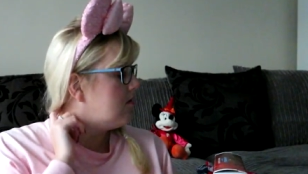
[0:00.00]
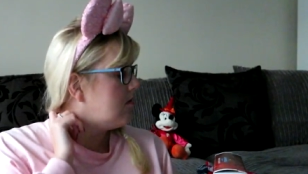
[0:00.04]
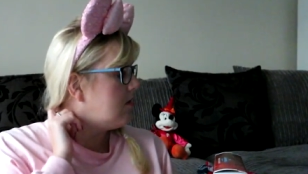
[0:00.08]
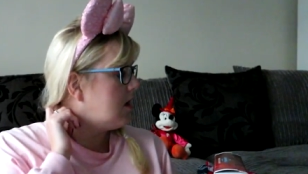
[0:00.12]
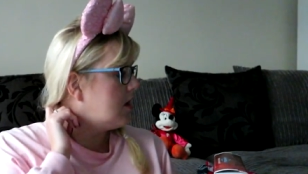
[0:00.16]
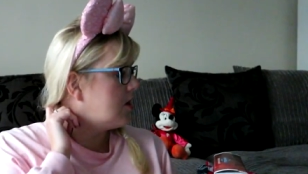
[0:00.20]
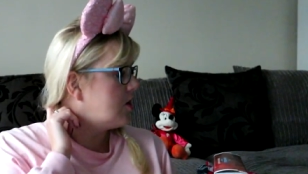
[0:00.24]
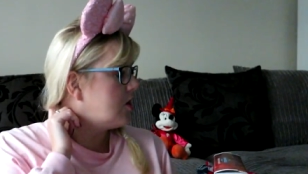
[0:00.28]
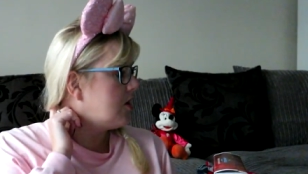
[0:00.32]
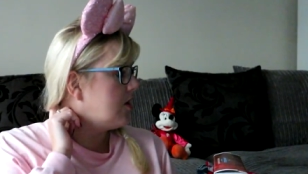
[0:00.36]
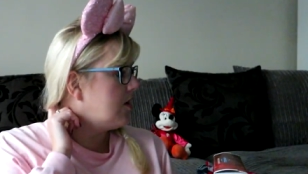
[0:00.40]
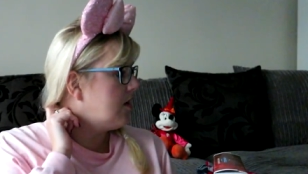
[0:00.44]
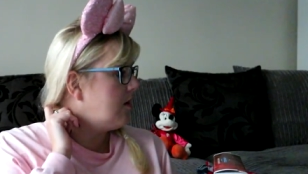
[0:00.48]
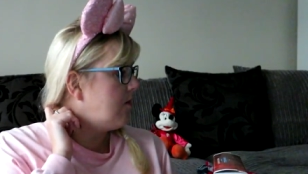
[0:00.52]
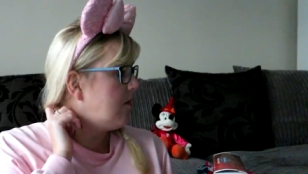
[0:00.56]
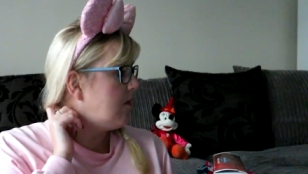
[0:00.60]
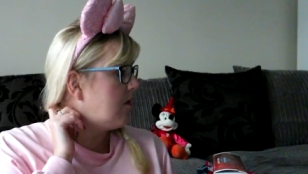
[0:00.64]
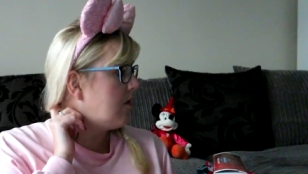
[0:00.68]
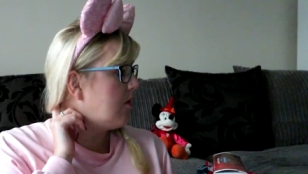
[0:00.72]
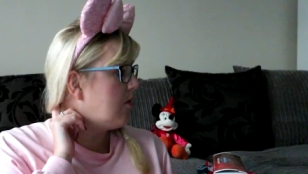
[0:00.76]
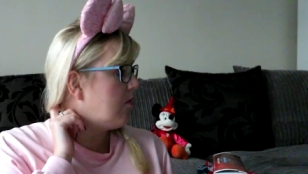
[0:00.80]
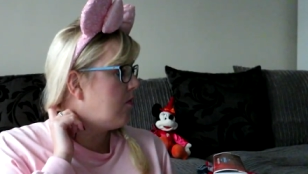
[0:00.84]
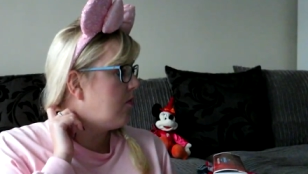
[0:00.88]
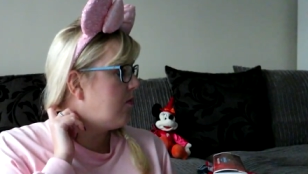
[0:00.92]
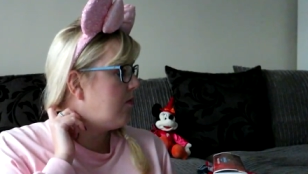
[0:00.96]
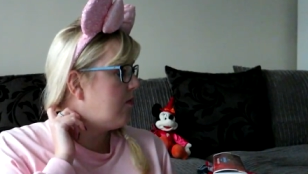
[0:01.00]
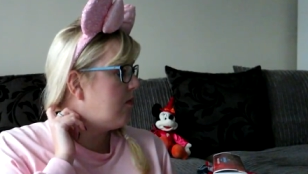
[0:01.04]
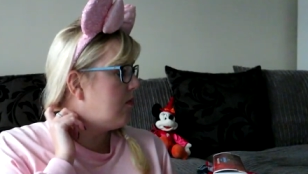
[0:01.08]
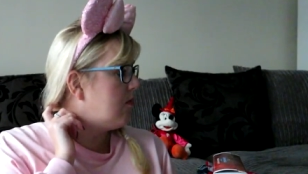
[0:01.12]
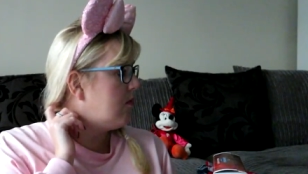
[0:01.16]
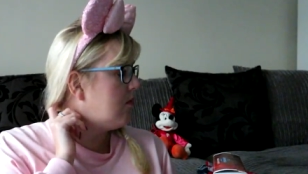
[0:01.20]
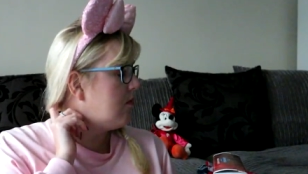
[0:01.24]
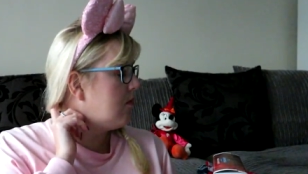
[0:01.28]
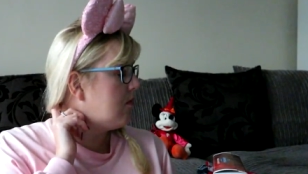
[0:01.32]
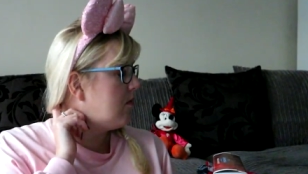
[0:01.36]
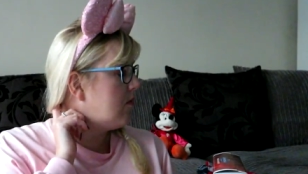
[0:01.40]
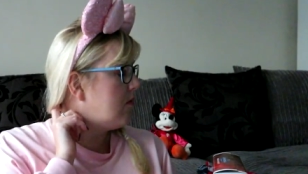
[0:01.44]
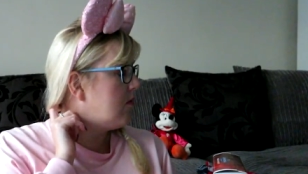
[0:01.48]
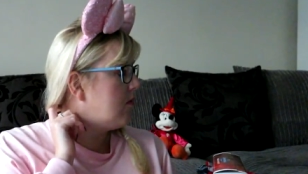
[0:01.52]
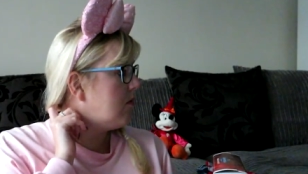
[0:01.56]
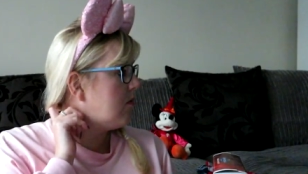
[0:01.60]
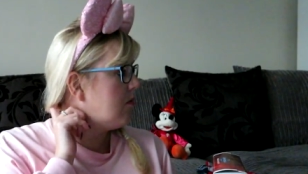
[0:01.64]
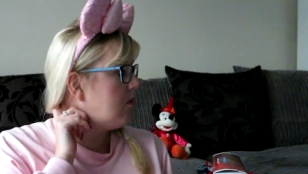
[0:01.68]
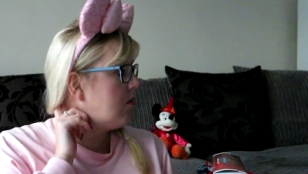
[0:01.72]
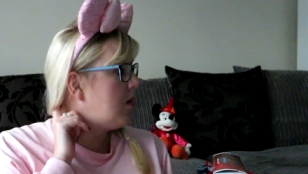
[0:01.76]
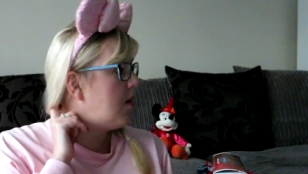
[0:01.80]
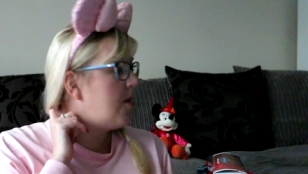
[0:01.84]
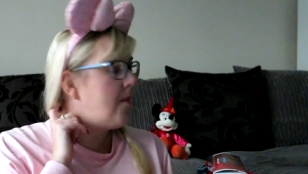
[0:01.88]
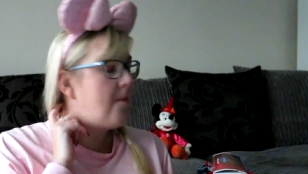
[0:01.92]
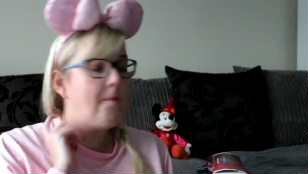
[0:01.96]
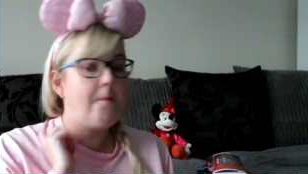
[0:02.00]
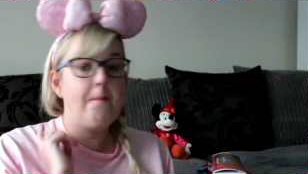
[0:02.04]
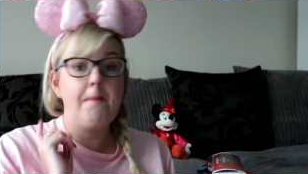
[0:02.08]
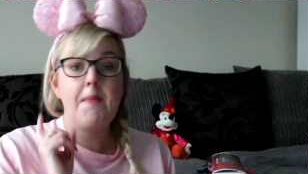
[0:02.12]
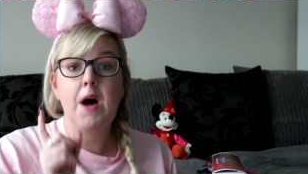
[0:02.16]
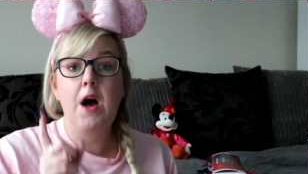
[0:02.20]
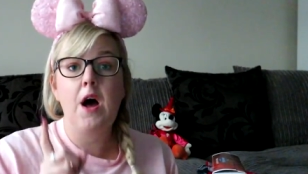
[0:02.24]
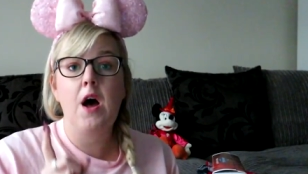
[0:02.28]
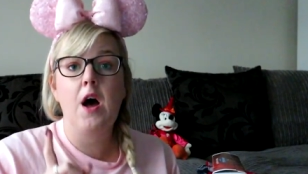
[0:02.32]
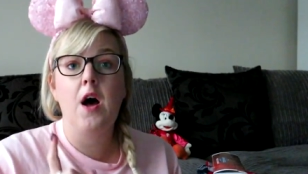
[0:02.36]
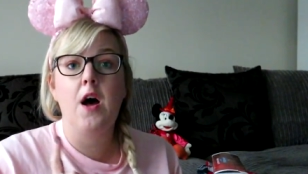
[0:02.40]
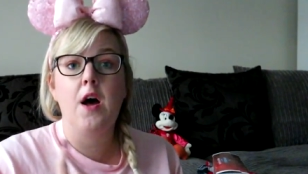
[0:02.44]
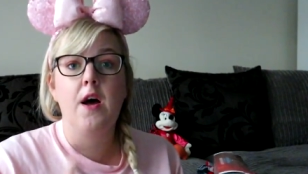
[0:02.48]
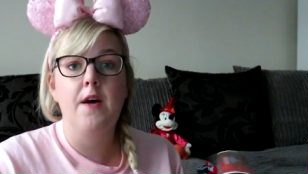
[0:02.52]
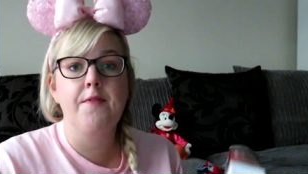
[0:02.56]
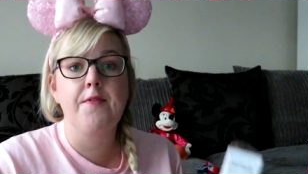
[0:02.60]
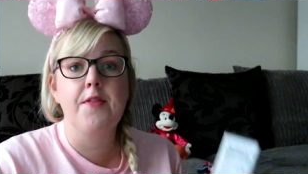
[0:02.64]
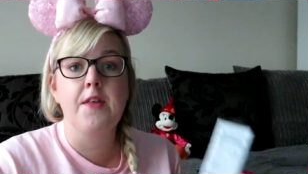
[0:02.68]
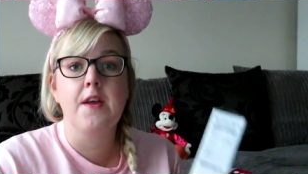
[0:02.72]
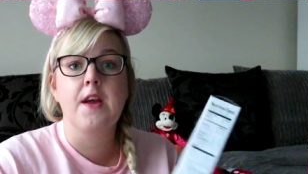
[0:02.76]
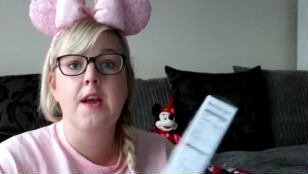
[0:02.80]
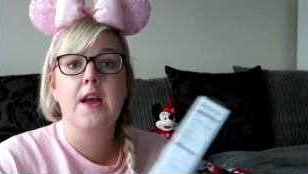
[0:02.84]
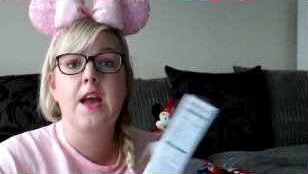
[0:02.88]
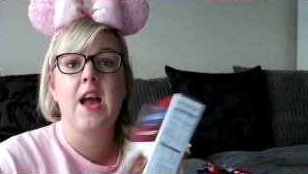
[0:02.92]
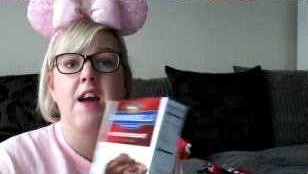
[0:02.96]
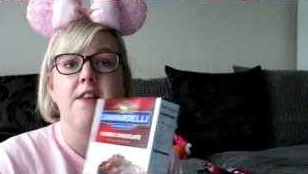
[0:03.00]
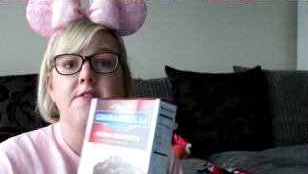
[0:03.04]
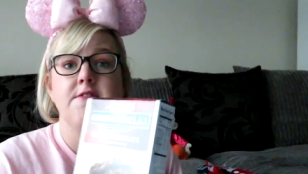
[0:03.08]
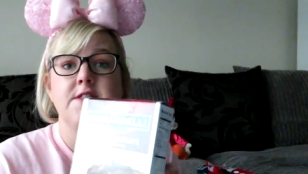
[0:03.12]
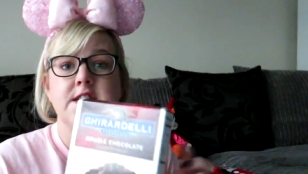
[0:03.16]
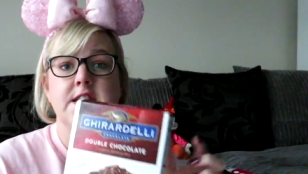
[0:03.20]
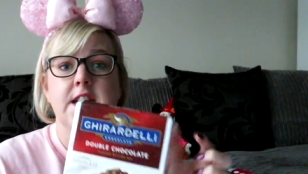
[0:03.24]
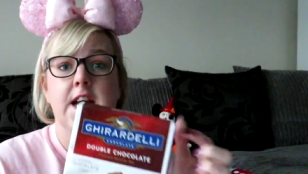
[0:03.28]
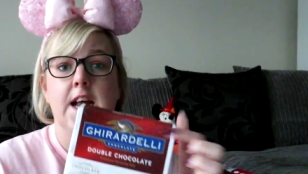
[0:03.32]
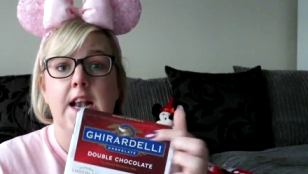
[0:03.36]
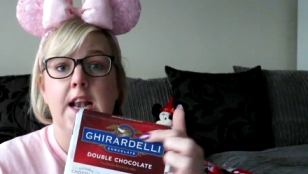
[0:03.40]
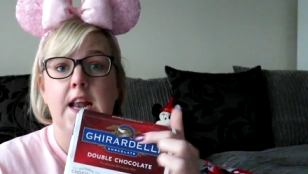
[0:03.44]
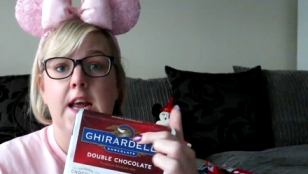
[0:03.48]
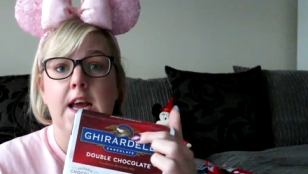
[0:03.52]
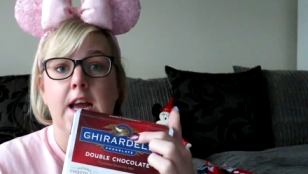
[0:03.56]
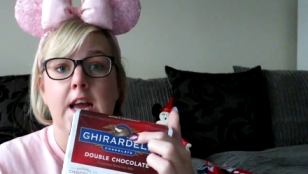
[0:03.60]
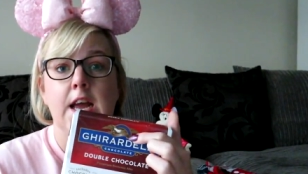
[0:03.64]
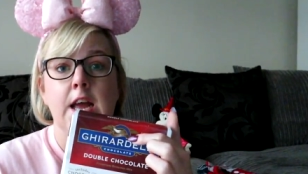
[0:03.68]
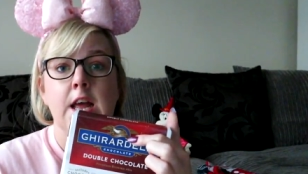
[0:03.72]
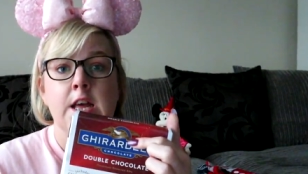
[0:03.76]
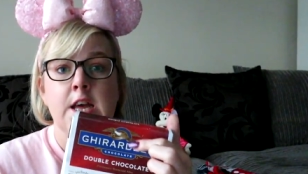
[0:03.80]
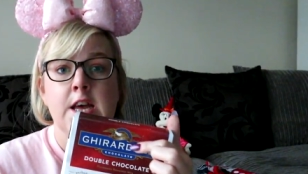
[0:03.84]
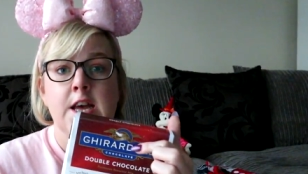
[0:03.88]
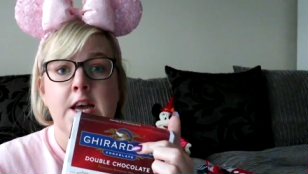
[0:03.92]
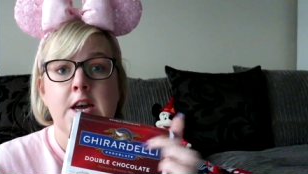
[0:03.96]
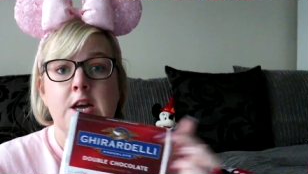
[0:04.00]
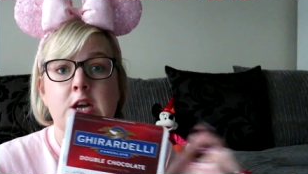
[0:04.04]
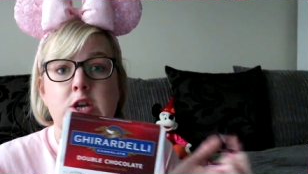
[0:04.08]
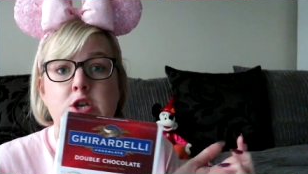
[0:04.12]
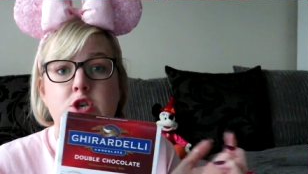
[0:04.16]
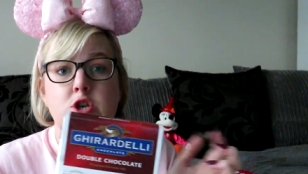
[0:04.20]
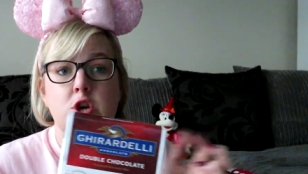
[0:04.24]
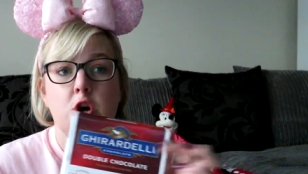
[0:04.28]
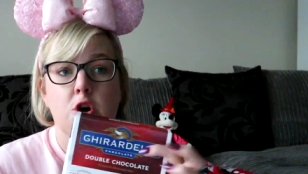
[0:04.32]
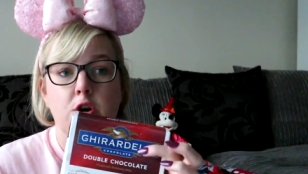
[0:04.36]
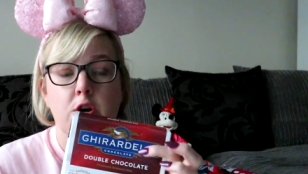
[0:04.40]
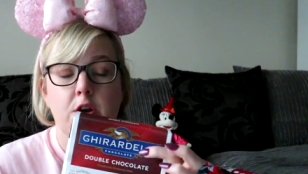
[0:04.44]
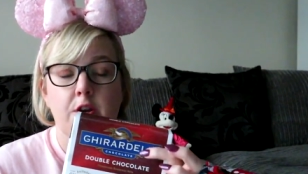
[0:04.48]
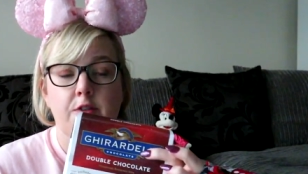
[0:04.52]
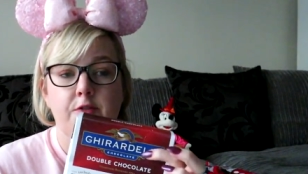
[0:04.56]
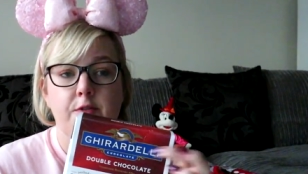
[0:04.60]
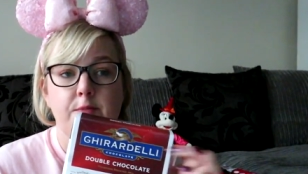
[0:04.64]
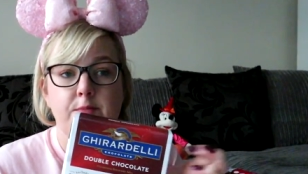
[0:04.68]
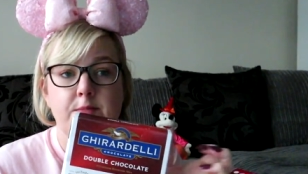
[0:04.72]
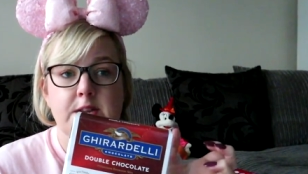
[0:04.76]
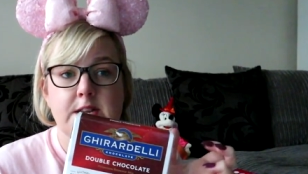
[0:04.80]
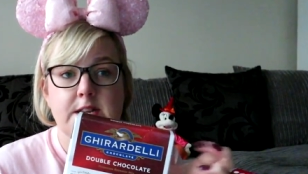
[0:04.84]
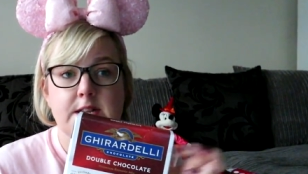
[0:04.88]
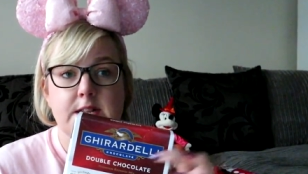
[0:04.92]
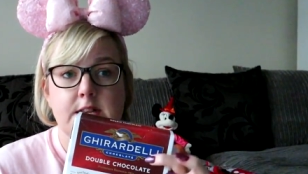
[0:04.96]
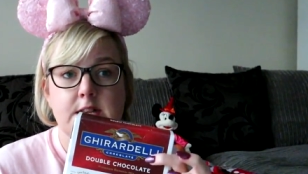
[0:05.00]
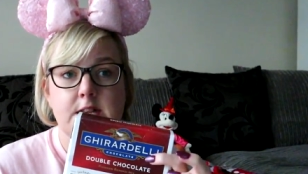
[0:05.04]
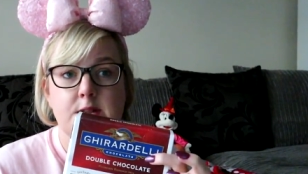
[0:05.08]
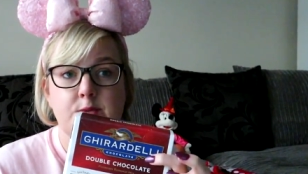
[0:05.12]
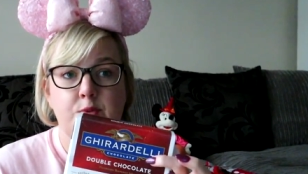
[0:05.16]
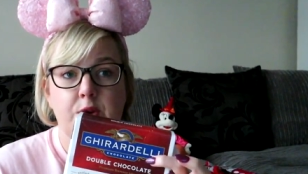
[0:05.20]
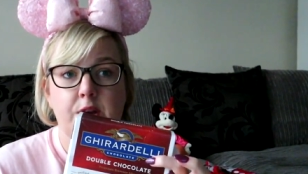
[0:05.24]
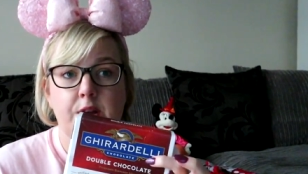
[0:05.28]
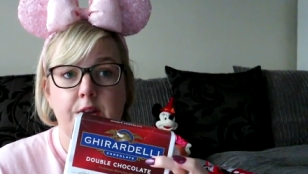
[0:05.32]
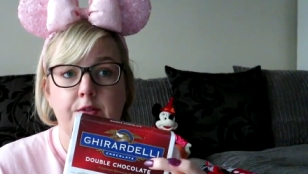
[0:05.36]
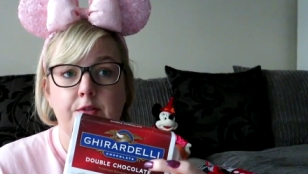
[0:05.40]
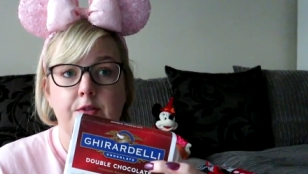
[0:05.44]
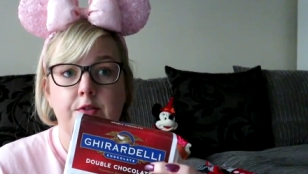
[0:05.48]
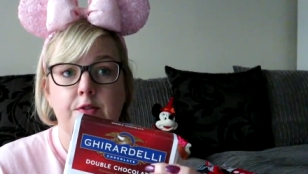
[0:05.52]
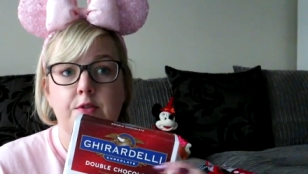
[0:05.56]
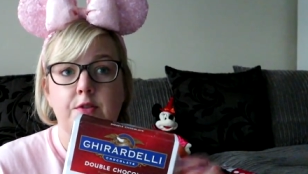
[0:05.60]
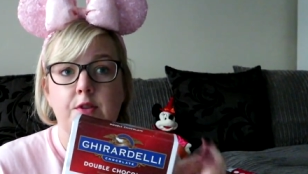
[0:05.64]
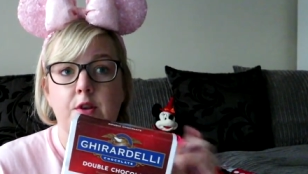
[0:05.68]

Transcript: Actually I think we've got one bar of the Ghirardelli chocolate from Disney Springs.